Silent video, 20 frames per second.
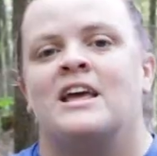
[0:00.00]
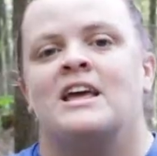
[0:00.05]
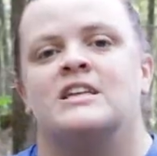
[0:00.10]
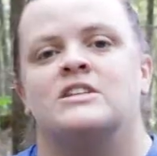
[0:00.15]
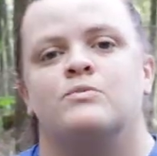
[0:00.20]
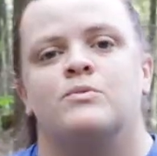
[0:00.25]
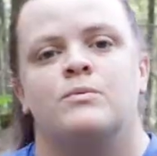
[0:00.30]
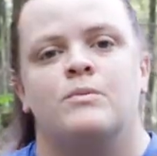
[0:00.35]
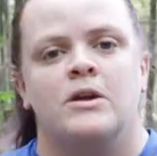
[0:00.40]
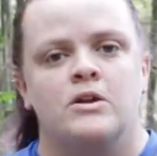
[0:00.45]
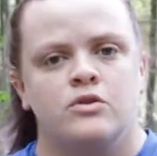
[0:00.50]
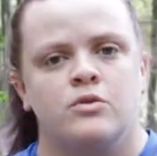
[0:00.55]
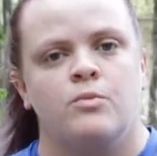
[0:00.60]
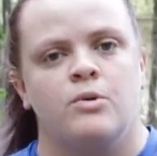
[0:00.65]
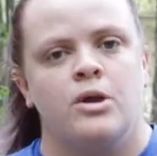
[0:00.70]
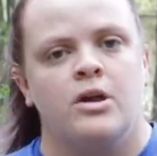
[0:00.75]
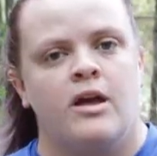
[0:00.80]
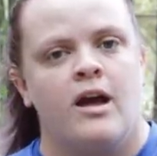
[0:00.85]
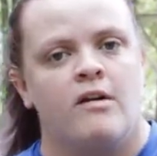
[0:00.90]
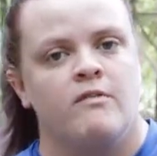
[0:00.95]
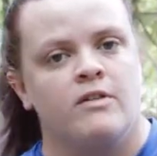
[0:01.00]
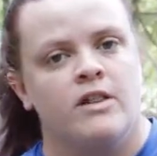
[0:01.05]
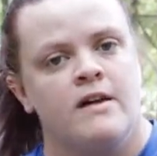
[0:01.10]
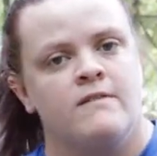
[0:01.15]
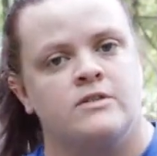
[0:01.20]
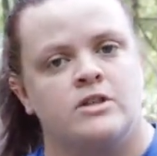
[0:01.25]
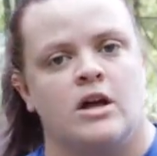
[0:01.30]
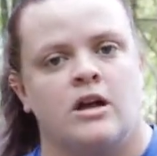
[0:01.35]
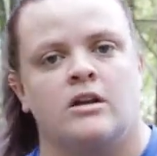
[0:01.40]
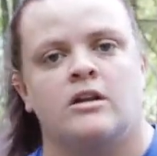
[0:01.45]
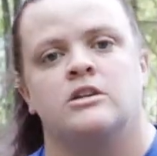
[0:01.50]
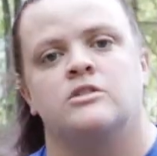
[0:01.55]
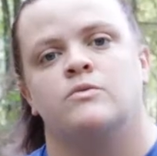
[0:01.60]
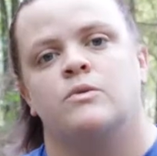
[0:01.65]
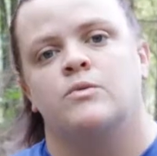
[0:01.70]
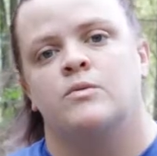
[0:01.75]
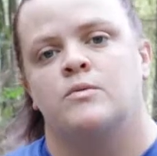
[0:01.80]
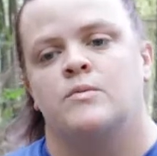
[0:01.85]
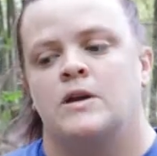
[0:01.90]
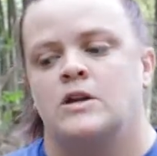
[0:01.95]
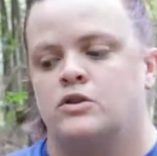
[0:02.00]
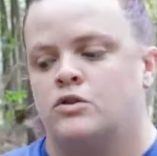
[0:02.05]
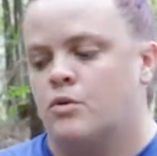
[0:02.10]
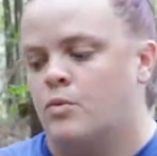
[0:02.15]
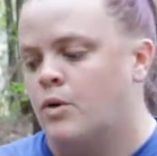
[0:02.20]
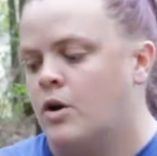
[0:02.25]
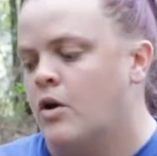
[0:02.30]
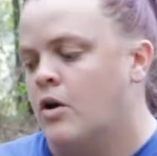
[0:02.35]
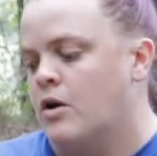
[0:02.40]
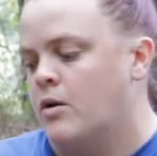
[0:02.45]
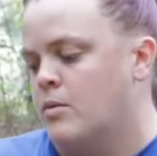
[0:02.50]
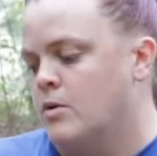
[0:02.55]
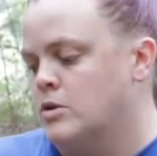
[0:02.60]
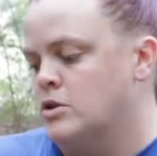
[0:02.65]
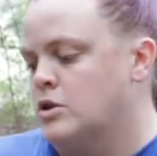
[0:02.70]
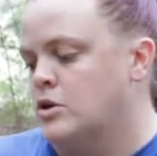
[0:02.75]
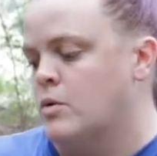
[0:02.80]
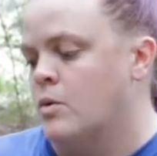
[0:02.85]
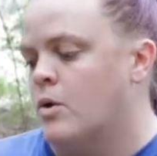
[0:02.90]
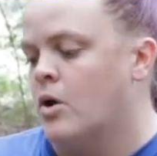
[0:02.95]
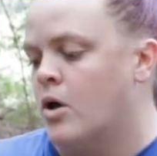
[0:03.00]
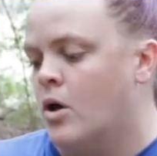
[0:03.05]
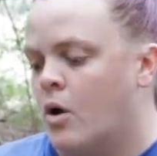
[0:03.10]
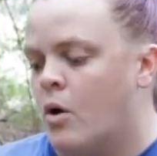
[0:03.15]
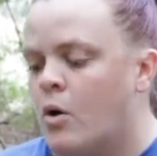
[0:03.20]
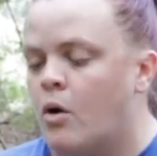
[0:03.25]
is we make sure we have gloves on because we want to make sure we are able to